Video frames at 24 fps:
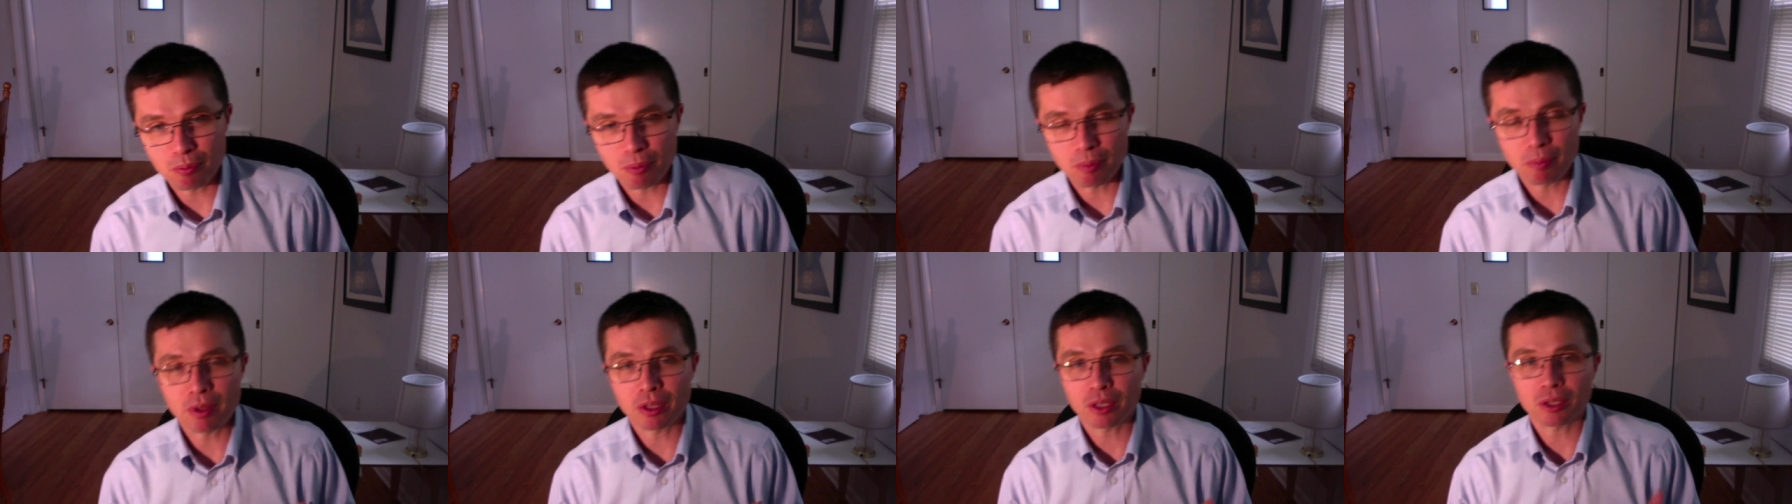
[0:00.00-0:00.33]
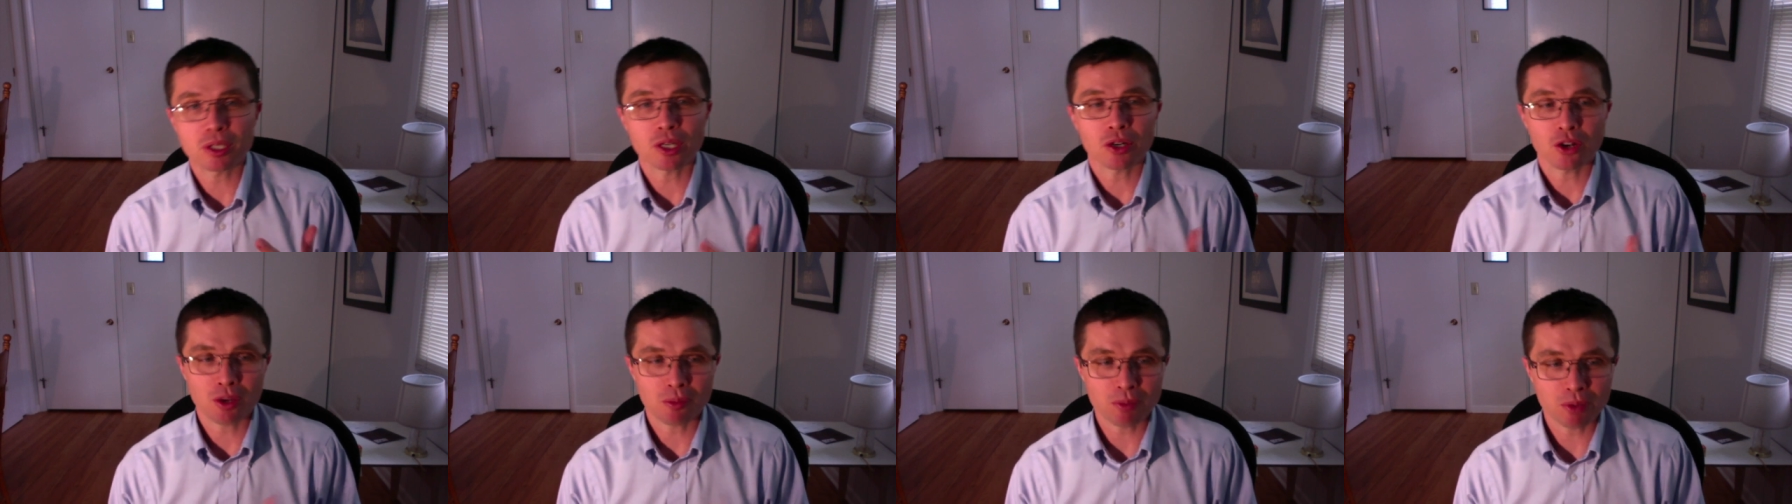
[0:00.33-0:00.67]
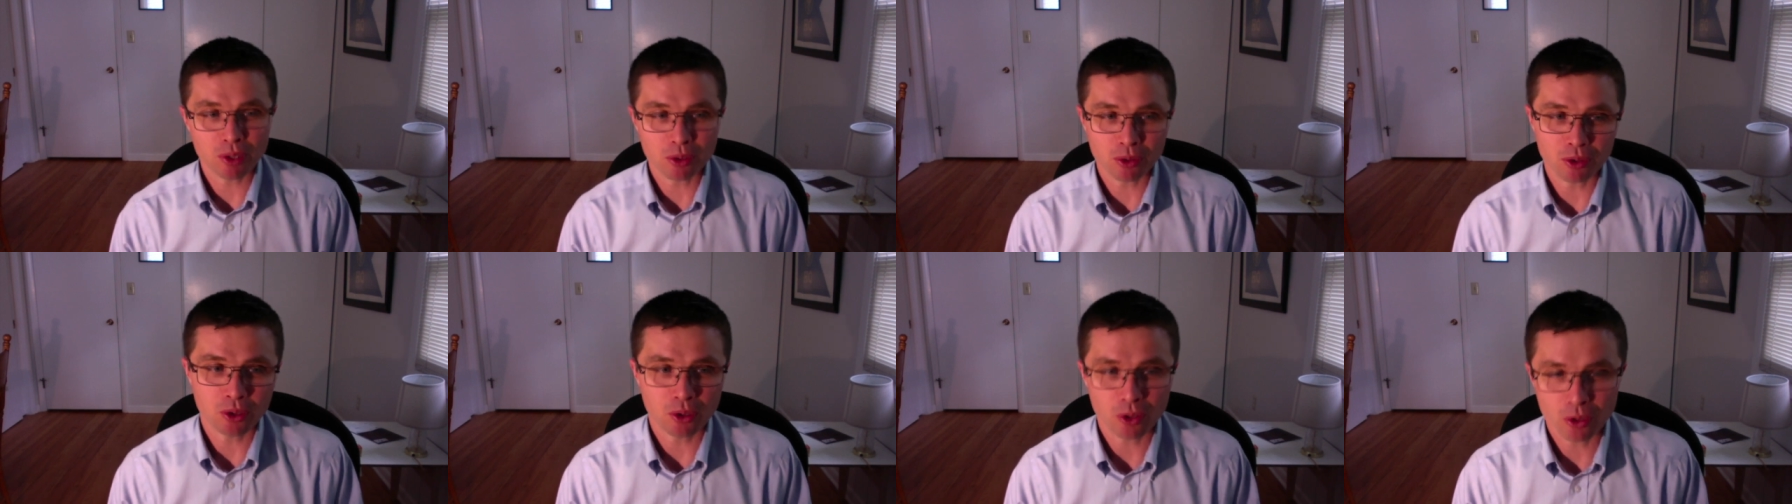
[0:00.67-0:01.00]
military and
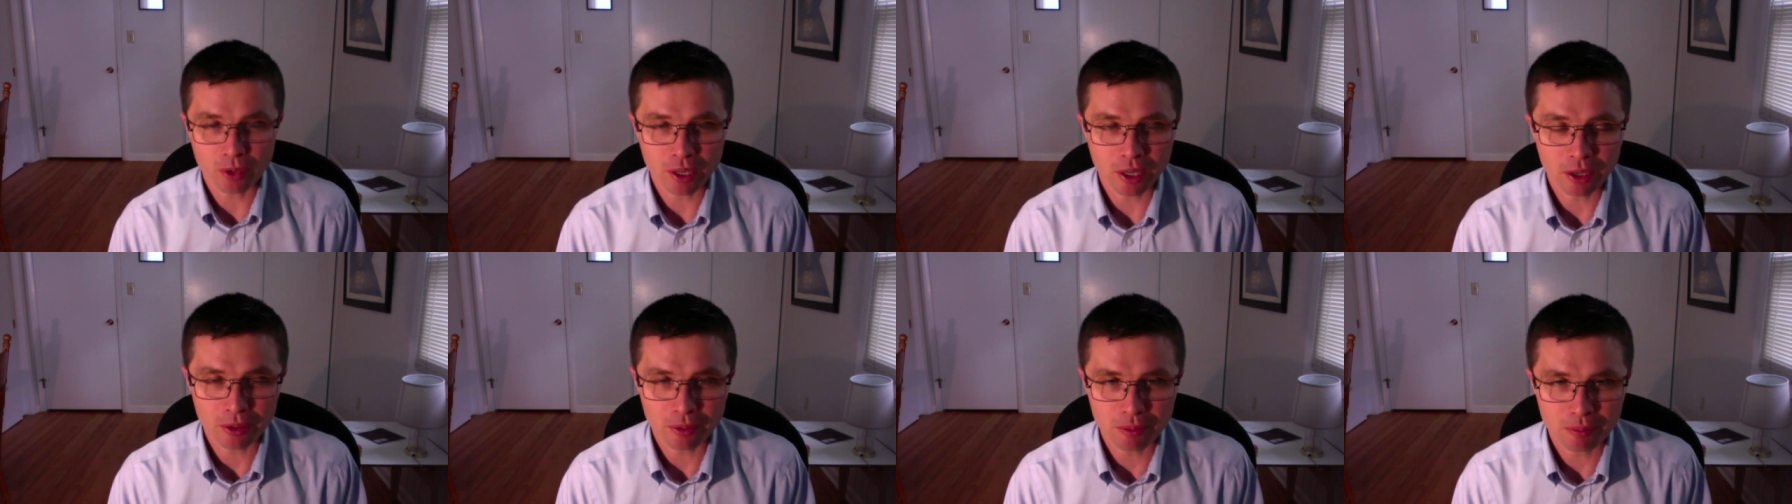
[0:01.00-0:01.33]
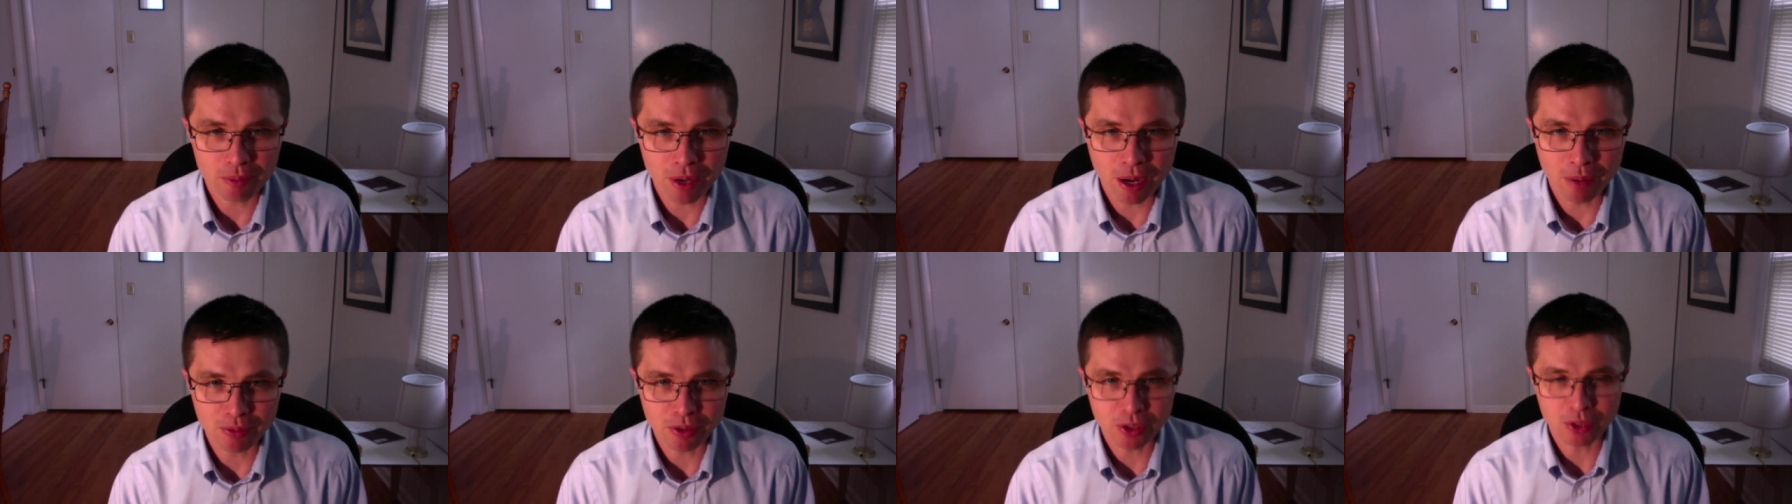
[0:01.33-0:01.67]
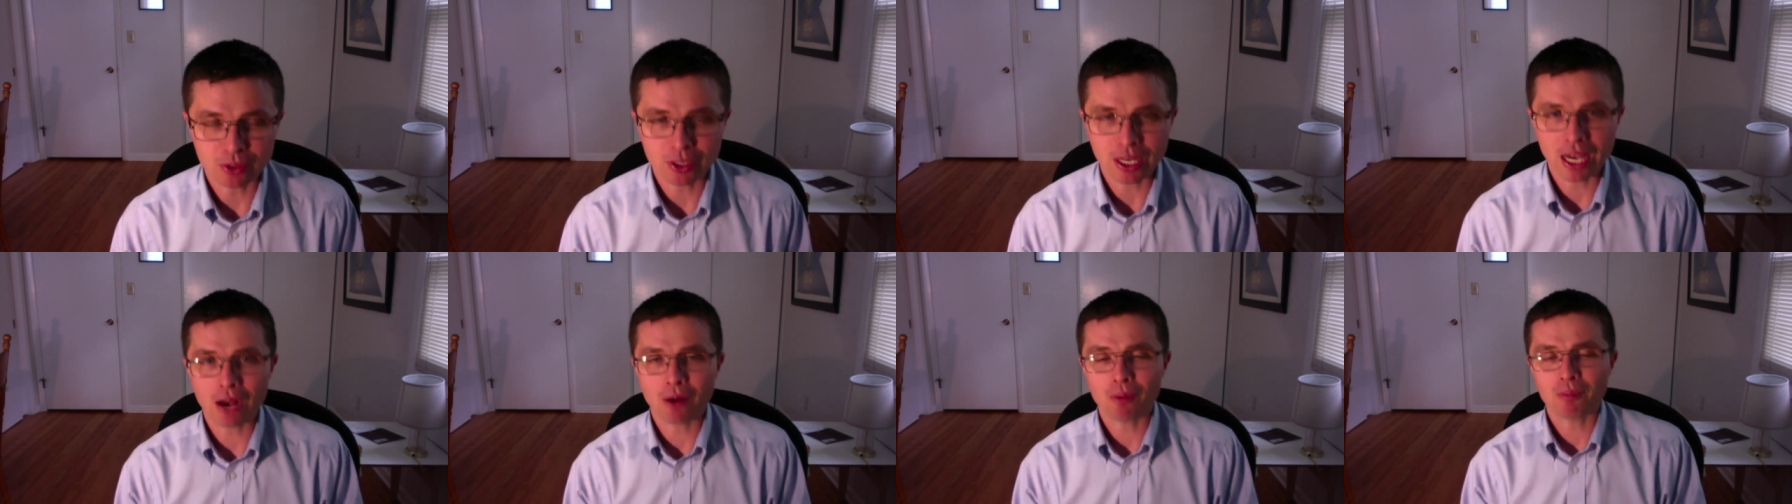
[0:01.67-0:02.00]
political career up till
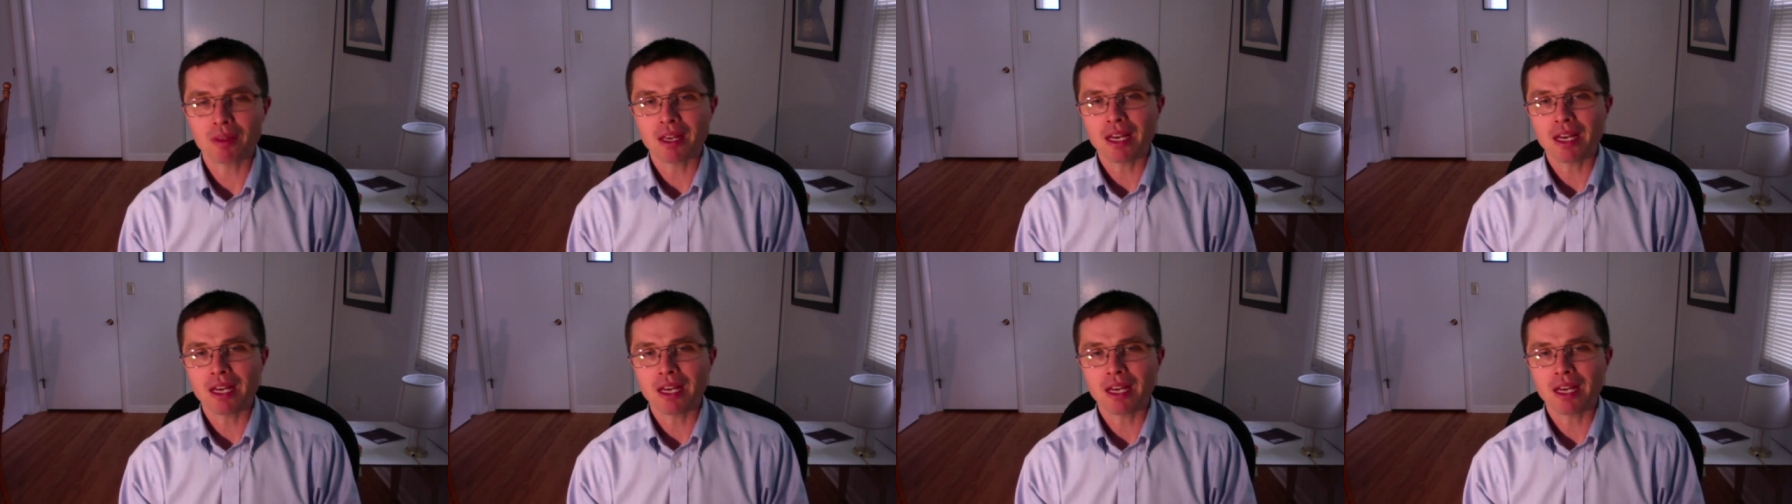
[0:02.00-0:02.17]
now.